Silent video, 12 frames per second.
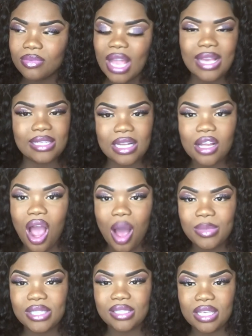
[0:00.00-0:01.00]
He said,
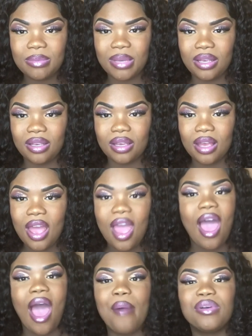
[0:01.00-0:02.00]
come and see me.
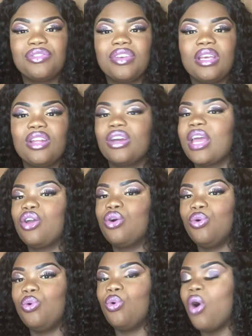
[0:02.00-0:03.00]
I was thinking, okay,
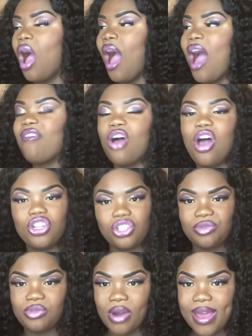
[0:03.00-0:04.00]
cool. I've heard
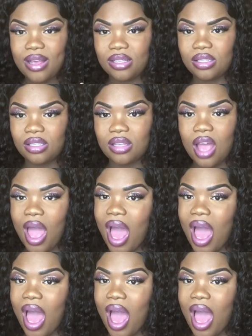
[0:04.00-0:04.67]
your voice.